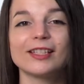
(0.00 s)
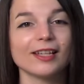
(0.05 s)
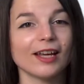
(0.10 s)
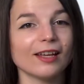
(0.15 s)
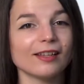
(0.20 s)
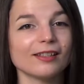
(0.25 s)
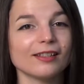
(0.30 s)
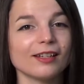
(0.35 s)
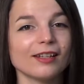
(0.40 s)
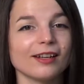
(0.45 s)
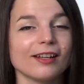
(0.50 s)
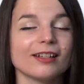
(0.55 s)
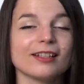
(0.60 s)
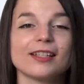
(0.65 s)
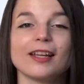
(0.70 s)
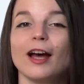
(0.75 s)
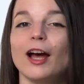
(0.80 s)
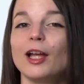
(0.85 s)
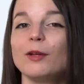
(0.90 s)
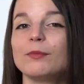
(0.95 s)
tested,
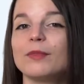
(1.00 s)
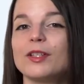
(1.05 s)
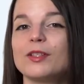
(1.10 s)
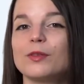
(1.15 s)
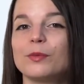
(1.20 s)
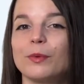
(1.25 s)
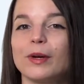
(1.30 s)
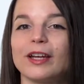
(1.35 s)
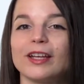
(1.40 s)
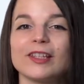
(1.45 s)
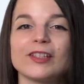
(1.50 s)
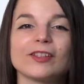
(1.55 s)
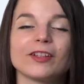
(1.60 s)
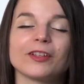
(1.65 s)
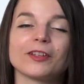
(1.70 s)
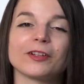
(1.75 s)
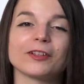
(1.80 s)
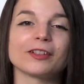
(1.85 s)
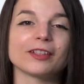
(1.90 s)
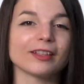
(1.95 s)
timeless ways to
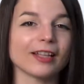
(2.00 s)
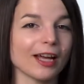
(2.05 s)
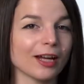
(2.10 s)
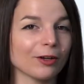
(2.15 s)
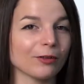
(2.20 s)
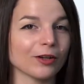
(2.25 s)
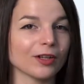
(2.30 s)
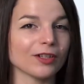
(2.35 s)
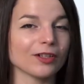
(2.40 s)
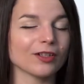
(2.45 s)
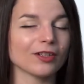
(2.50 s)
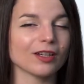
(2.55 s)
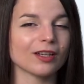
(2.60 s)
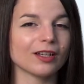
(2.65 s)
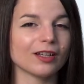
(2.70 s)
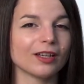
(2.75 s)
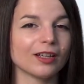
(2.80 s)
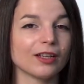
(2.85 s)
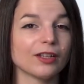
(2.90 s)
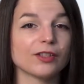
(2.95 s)
learn a language.
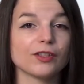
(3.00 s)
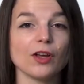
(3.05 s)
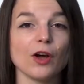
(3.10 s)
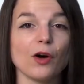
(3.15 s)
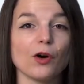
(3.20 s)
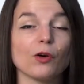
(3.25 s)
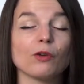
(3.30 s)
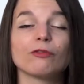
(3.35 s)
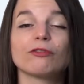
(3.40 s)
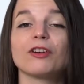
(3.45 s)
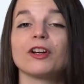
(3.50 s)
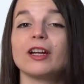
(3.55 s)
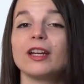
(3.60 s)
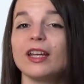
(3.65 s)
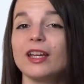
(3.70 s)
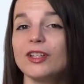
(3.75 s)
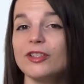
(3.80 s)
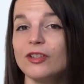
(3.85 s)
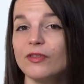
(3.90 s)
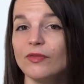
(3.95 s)
So for
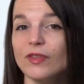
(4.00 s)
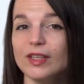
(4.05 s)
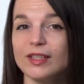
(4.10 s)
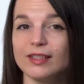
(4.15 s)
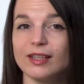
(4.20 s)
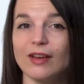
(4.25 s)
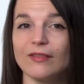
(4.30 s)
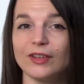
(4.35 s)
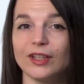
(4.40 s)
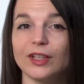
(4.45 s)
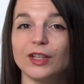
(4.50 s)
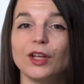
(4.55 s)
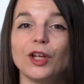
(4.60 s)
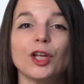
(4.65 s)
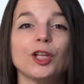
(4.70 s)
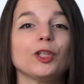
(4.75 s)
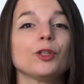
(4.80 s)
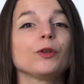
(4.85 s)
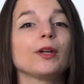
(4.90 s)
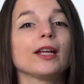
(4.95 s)
each of the 7,
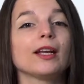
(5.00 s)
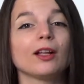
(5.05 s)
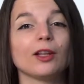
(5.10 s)
you get